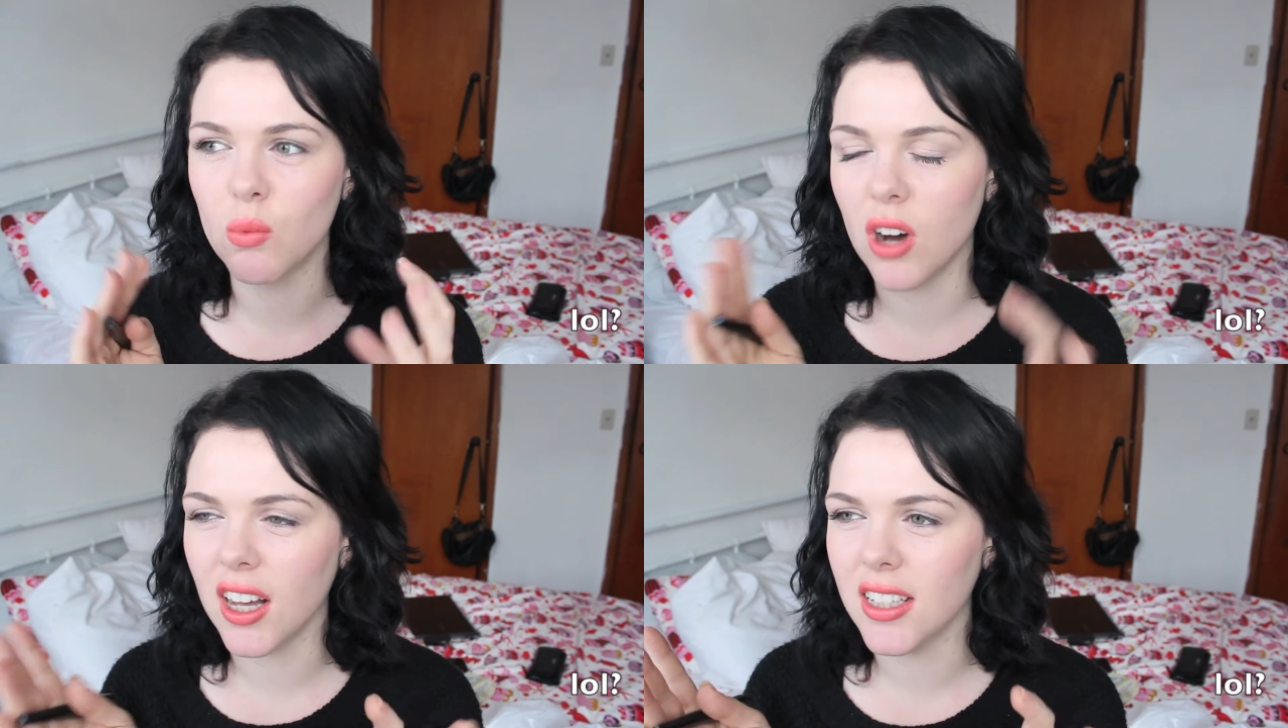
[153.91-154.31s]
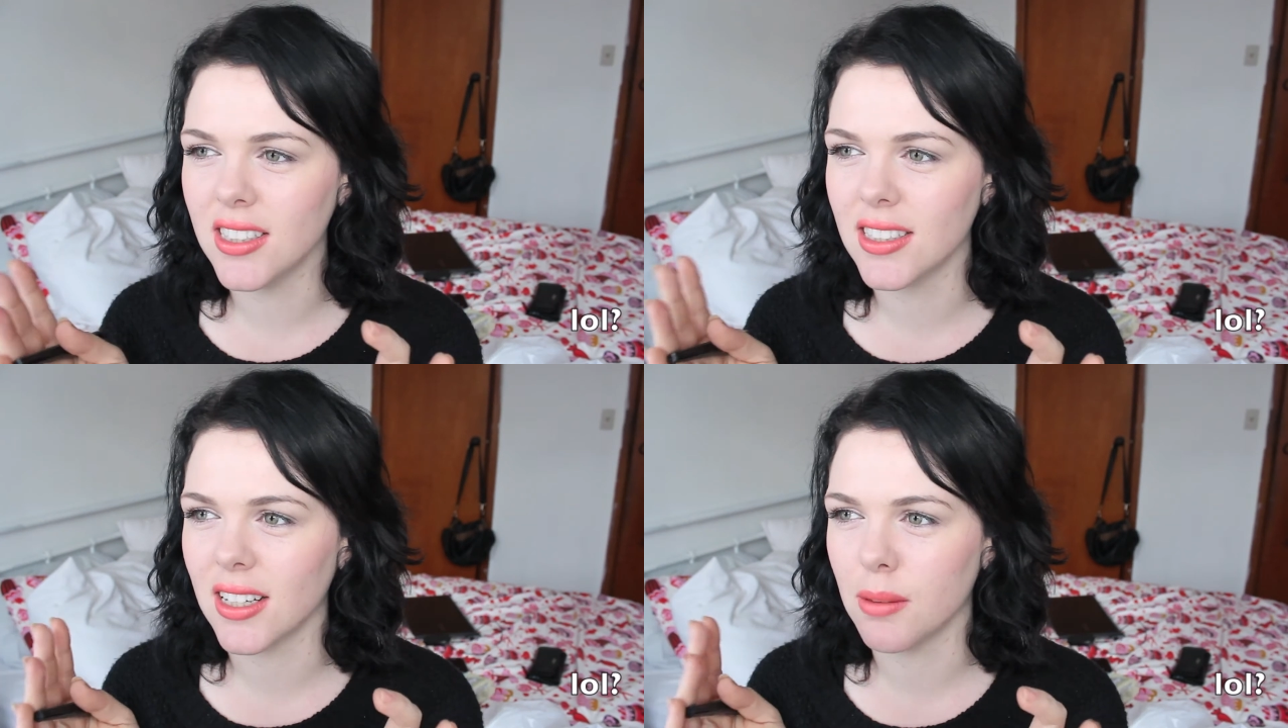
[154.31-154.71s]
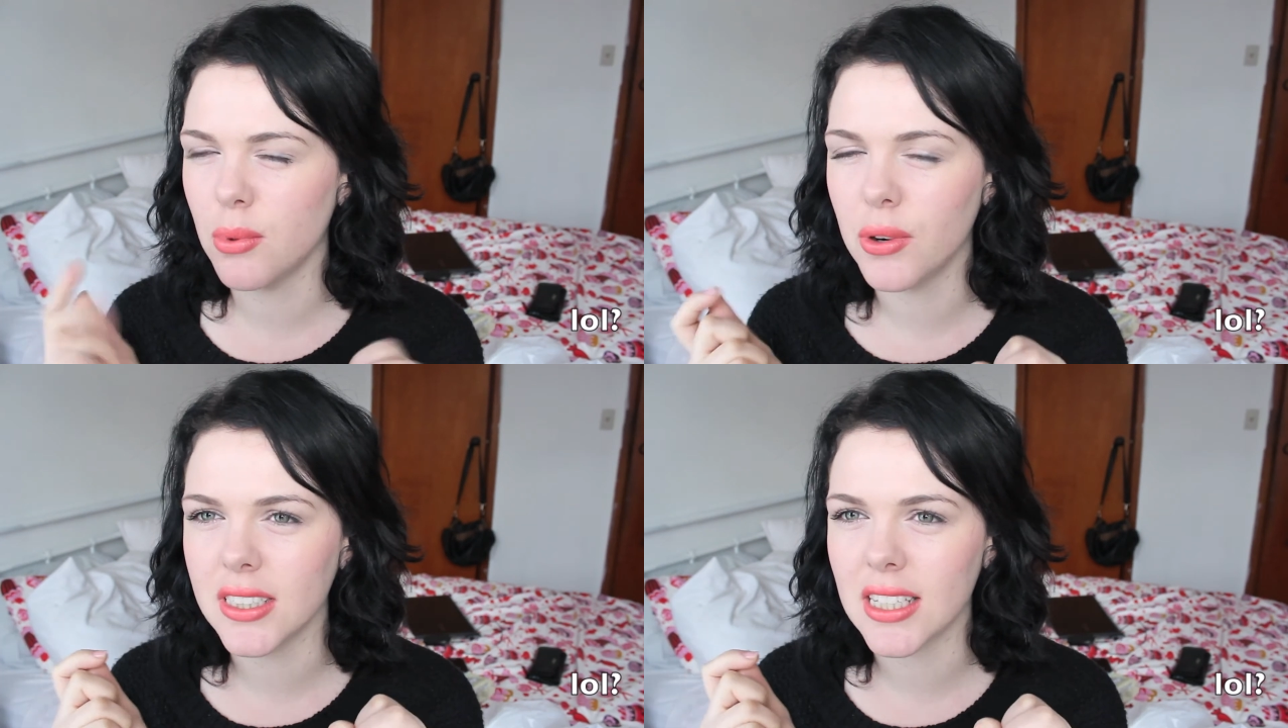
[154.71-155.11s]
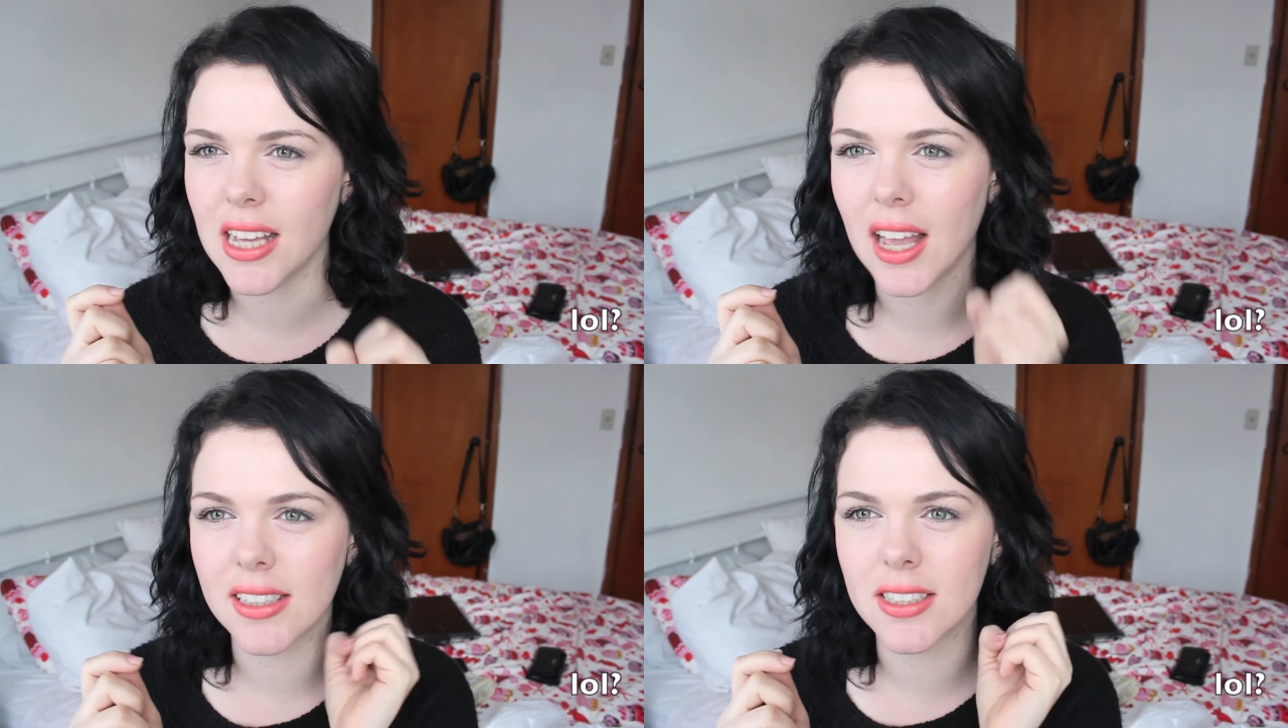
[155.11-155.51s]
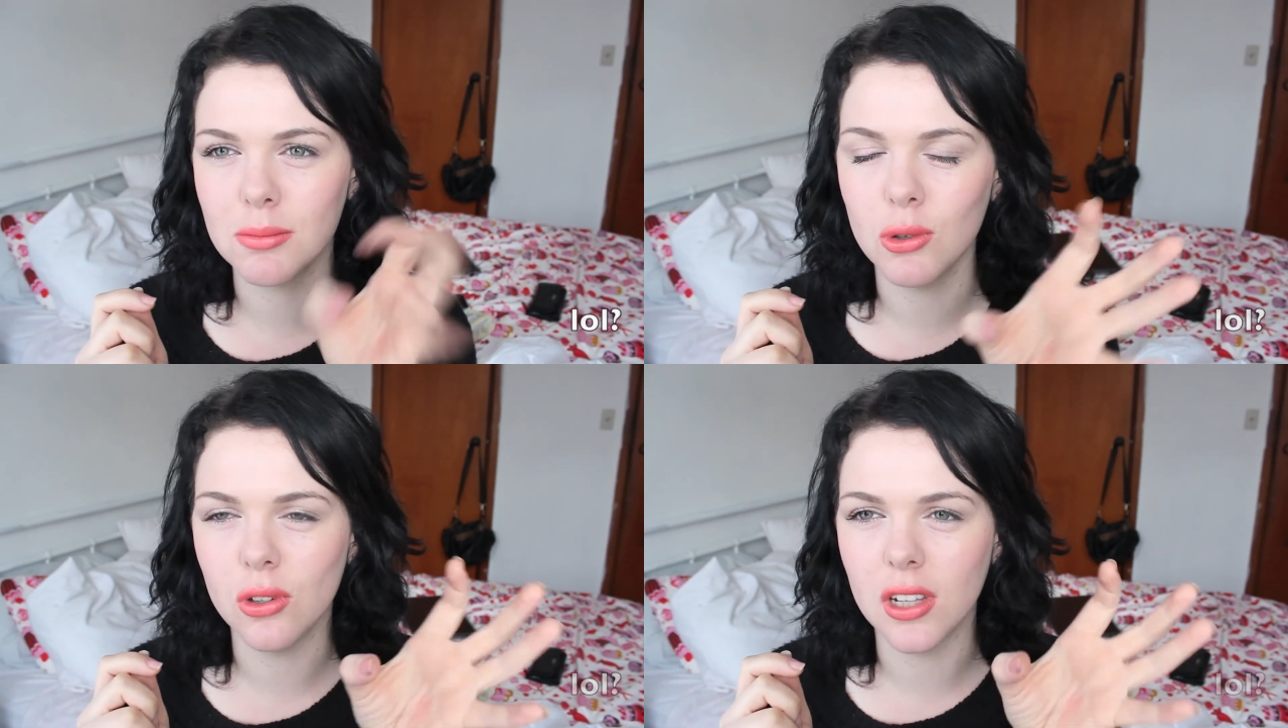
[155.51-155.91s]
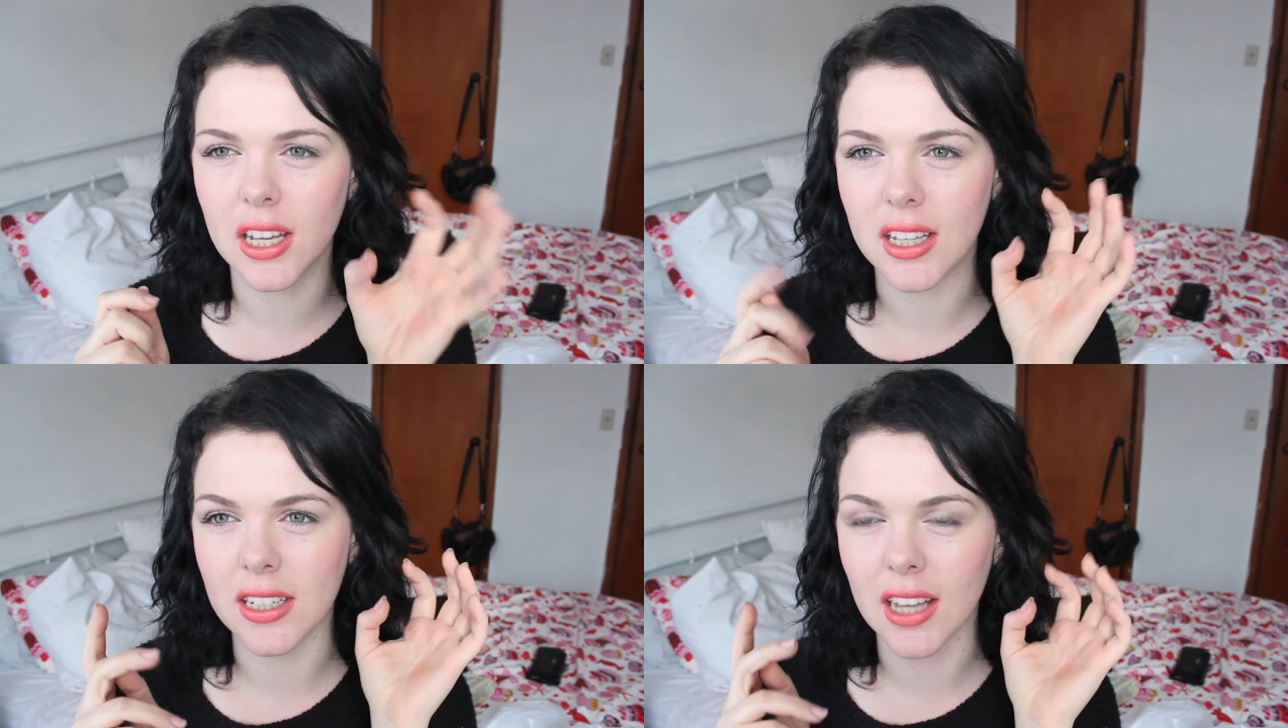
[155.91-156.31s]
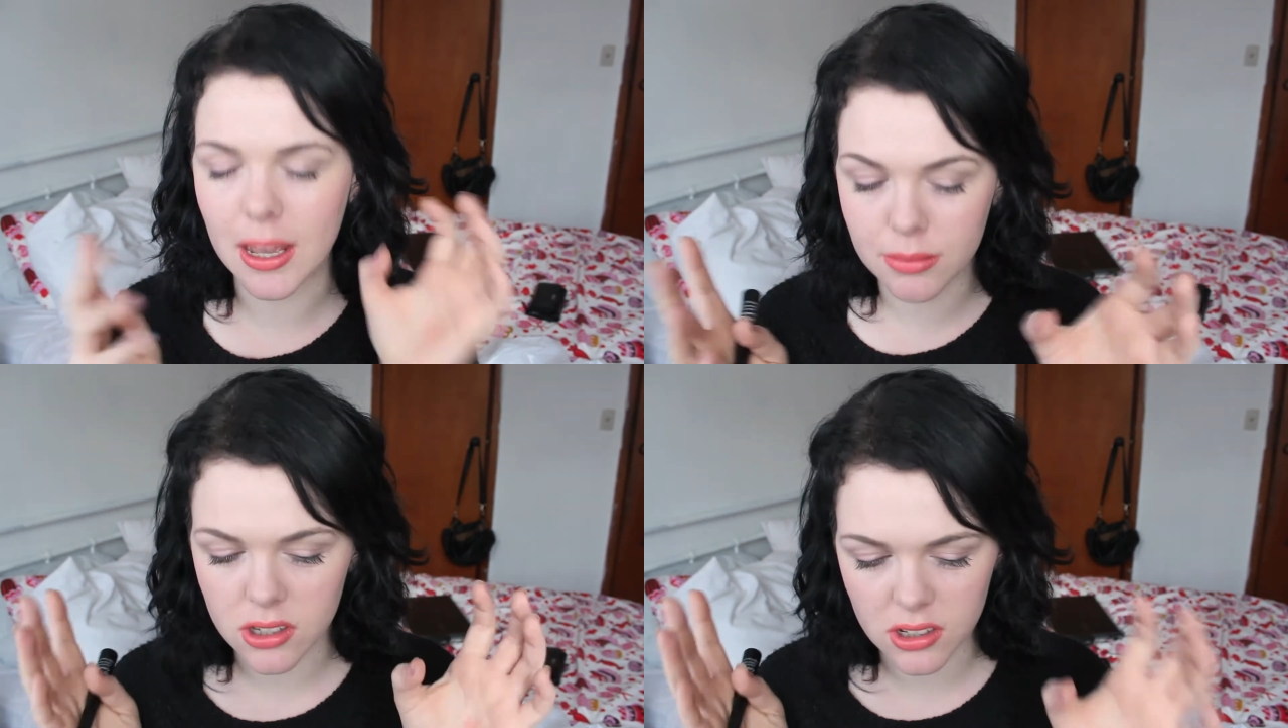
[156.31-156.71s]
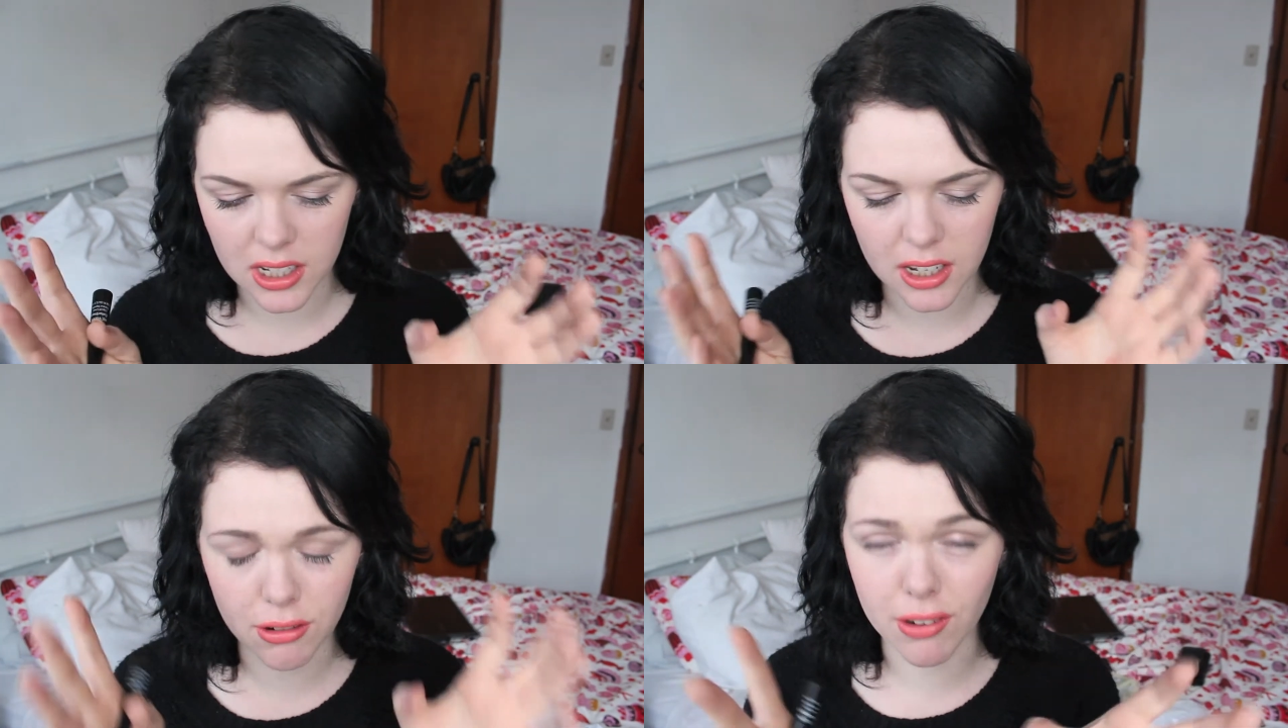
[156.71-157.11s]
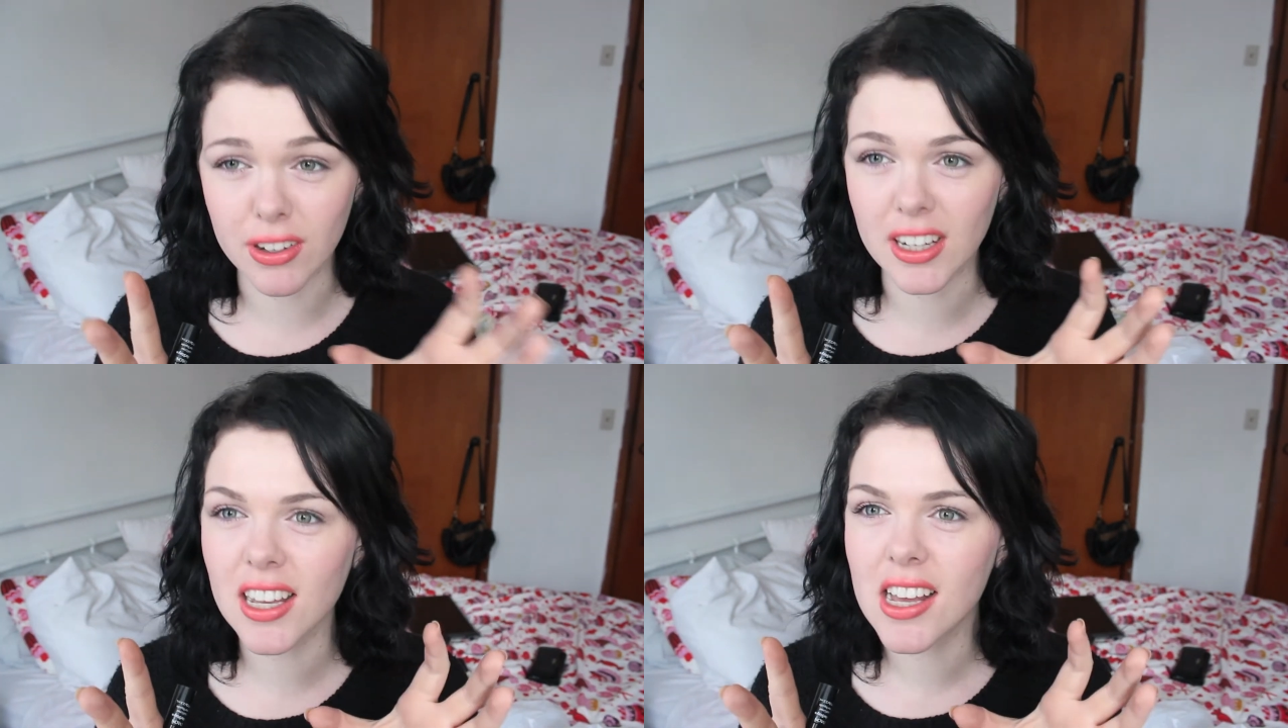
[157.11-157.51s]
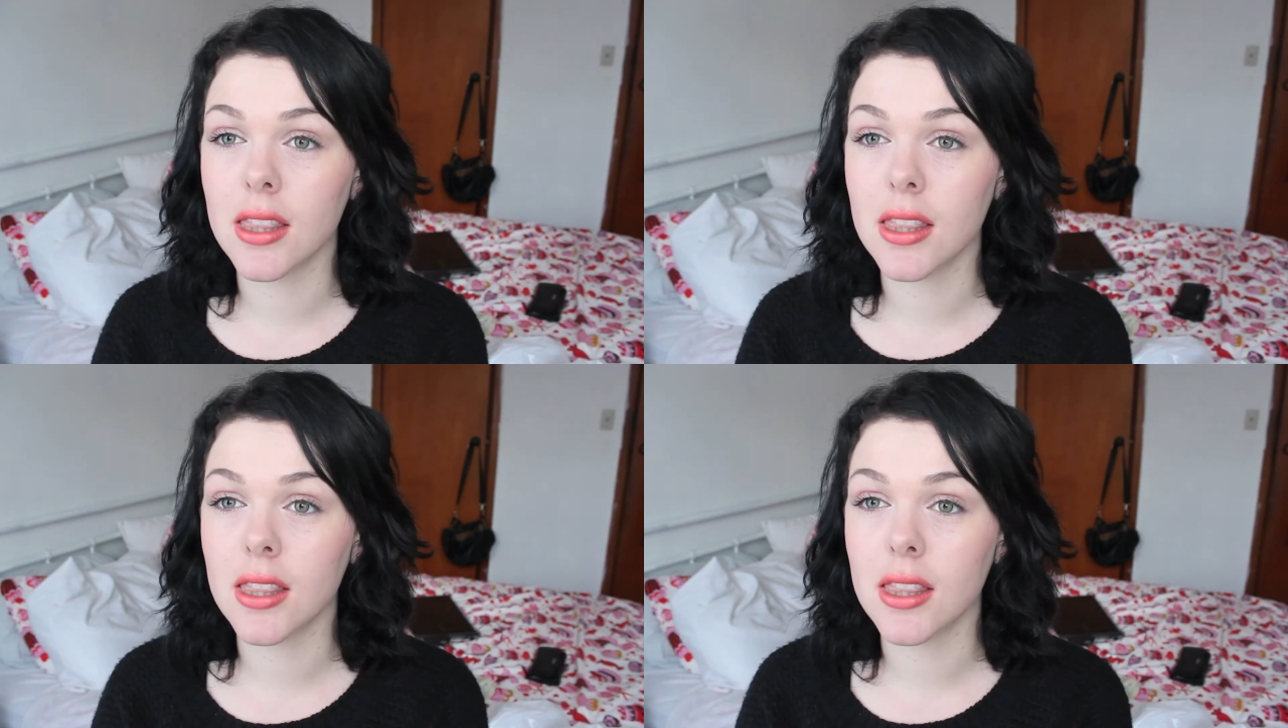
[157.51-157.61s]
ones that are pointy and small and absolutely horrific.